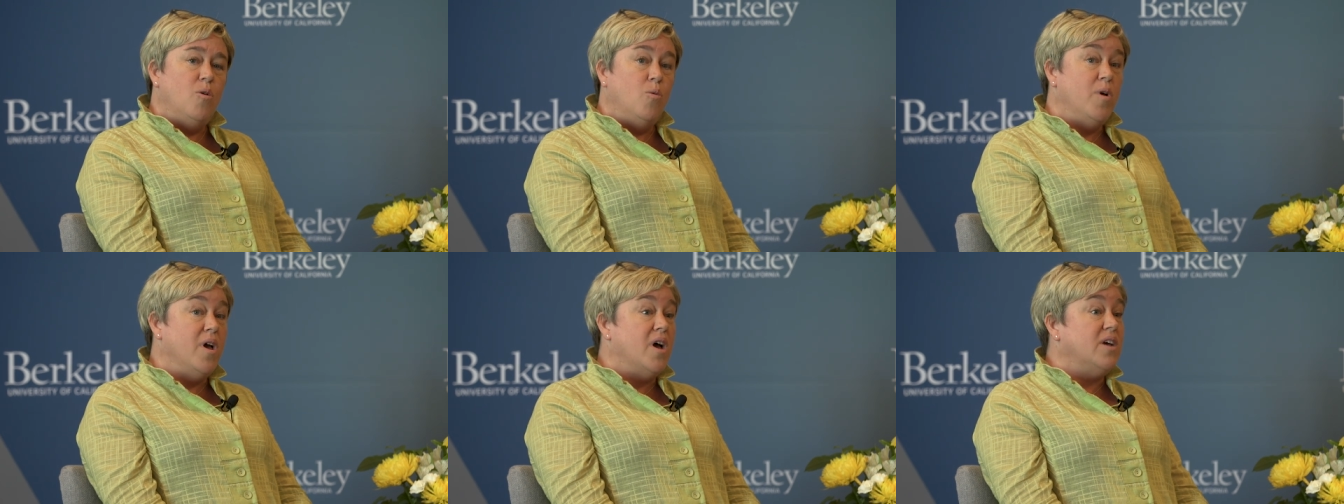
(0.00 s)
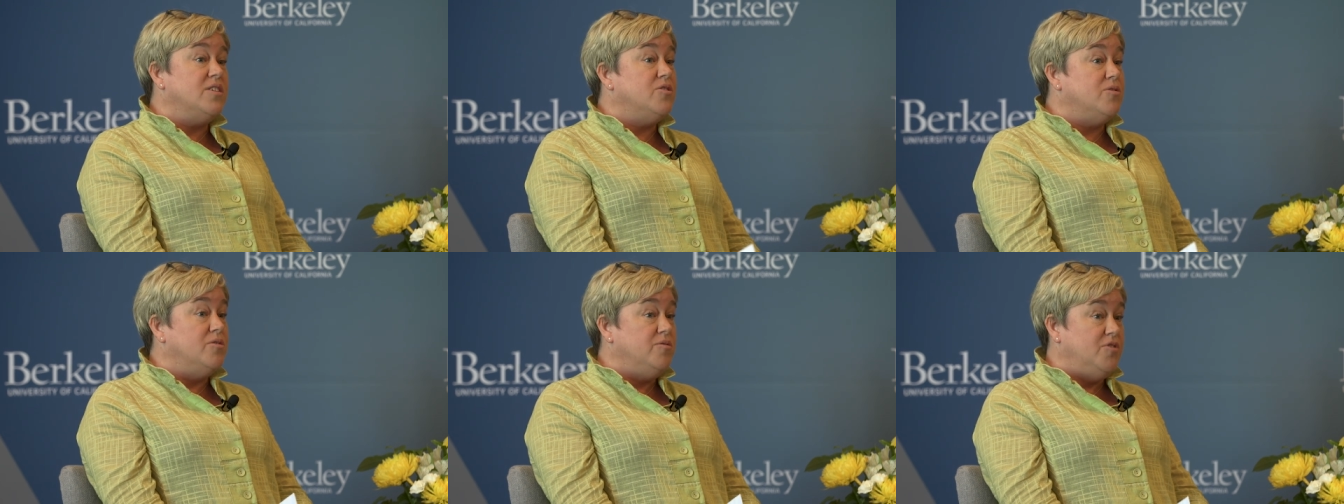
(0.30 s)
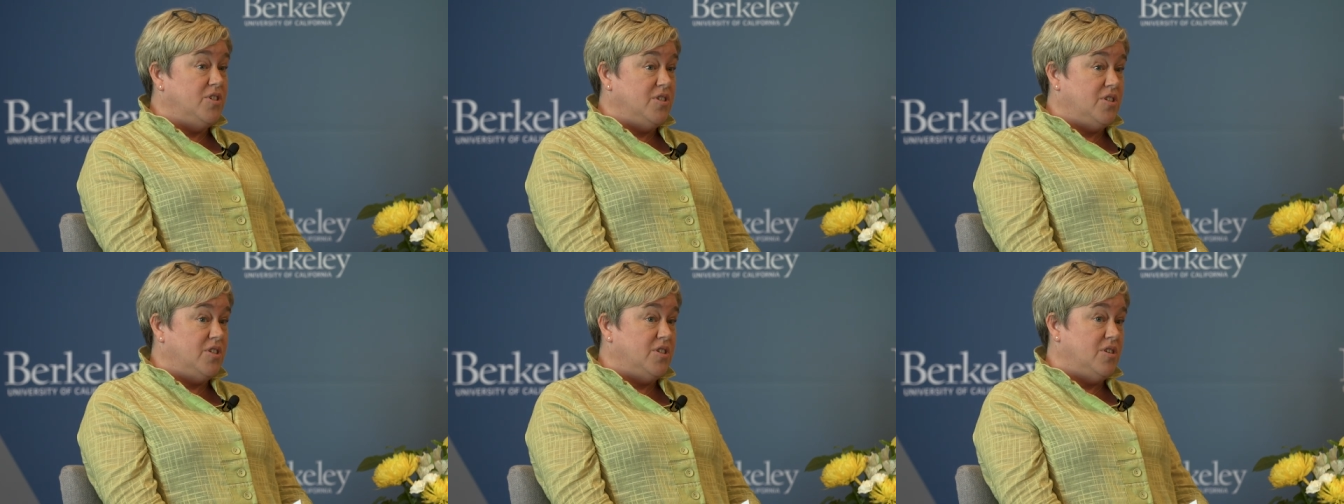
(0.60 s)
We also
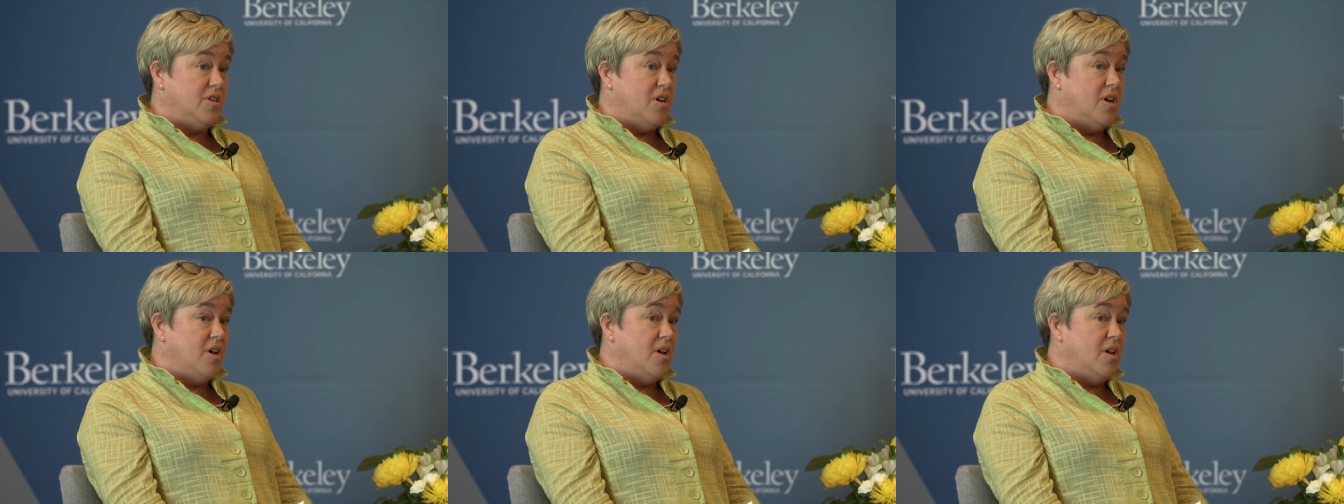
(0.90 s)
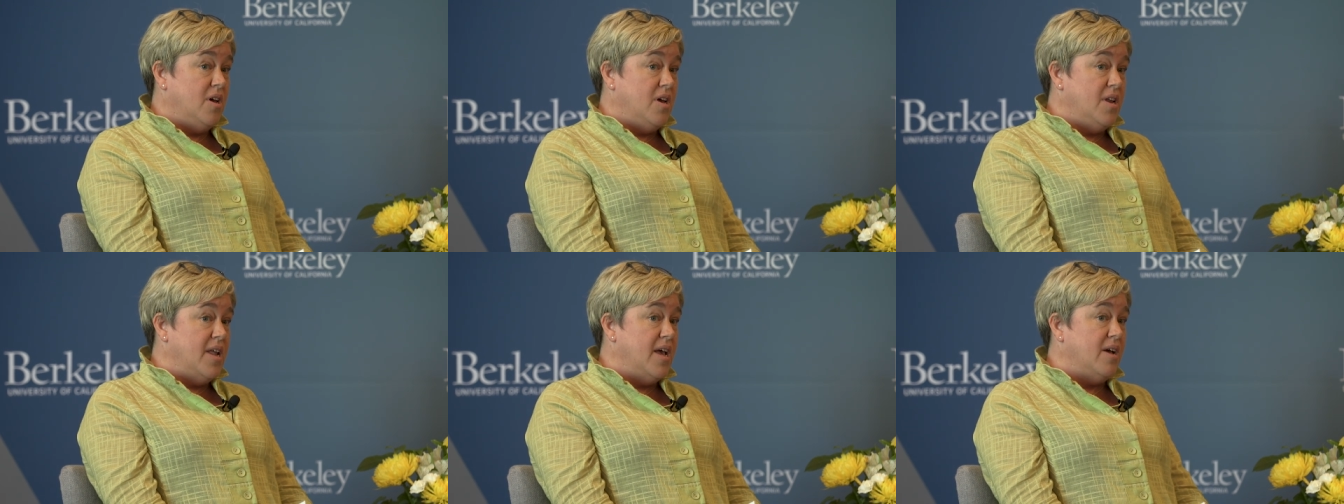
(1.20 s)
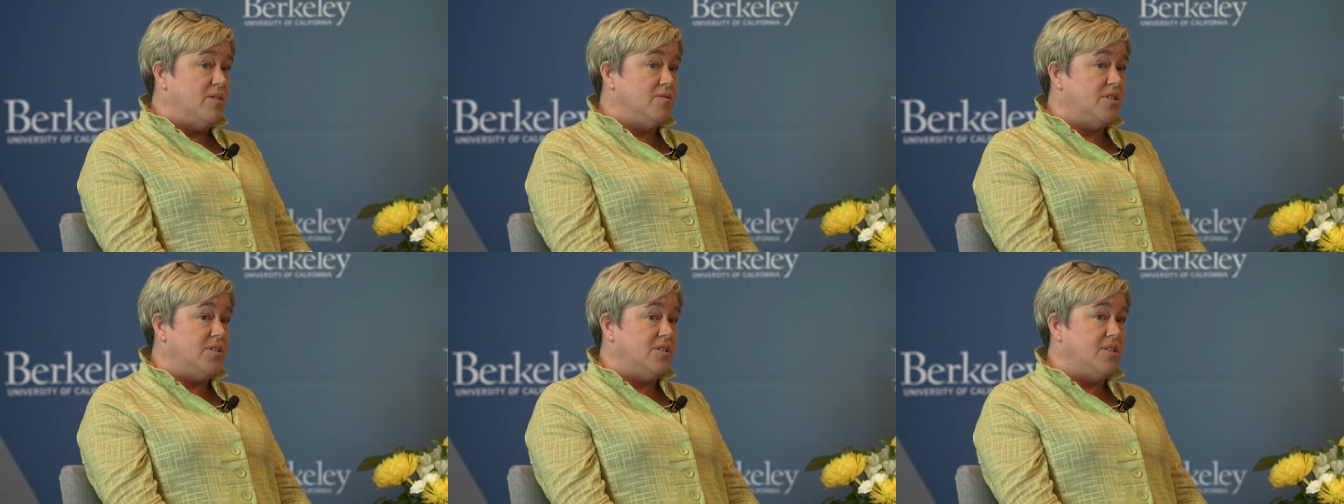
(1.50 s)
just uh,
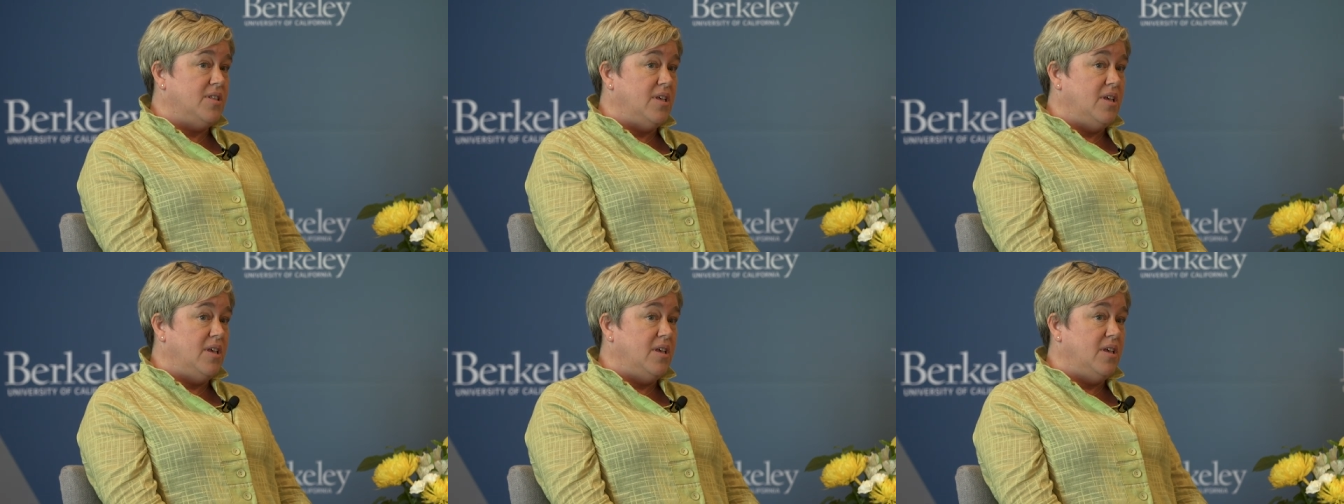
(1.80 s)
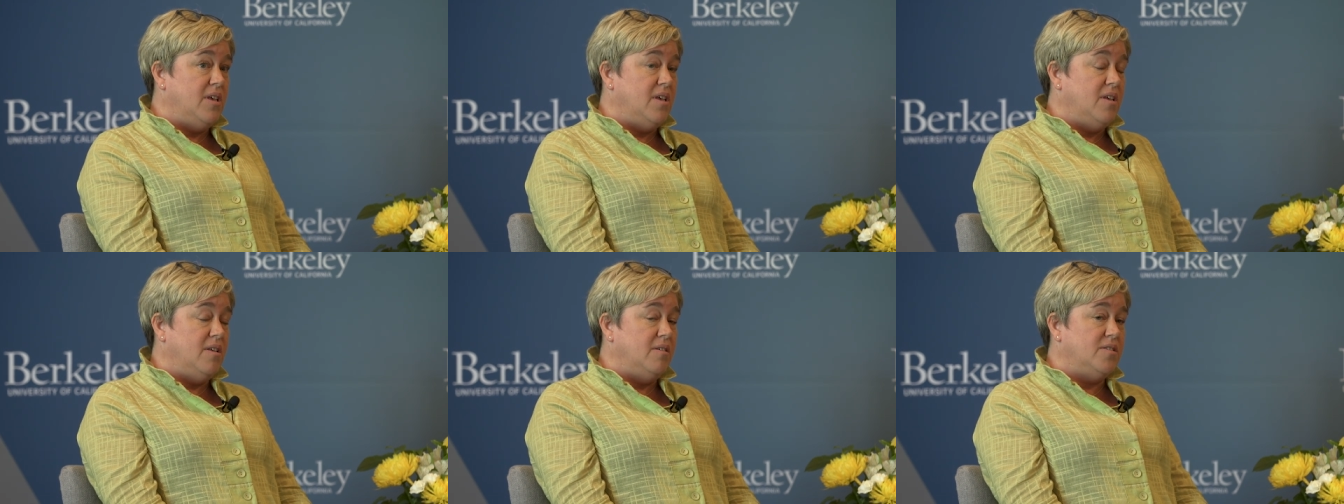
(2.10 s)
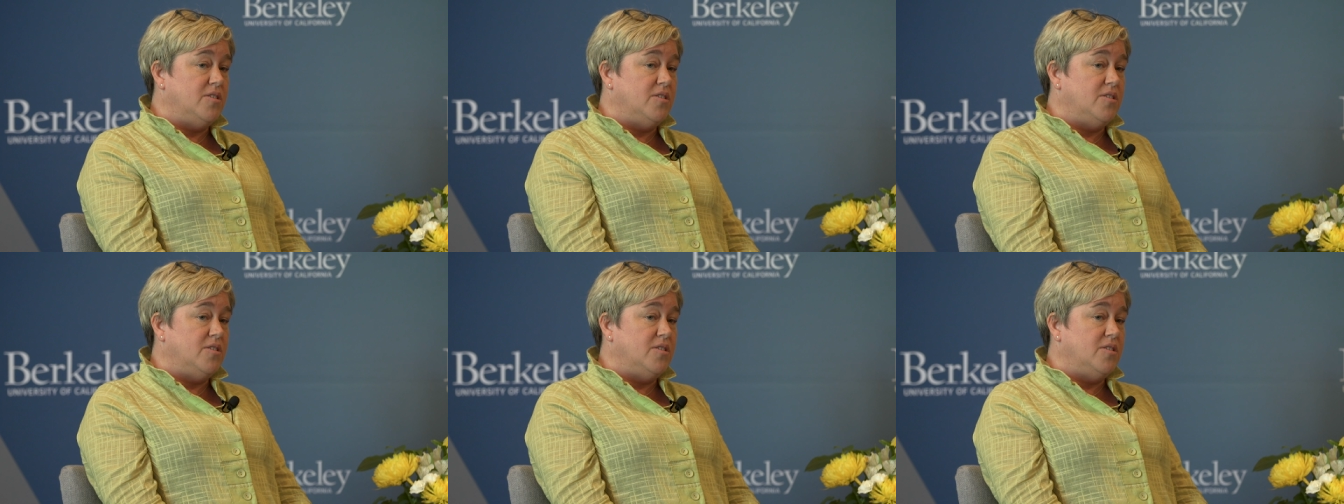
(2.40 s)
announced the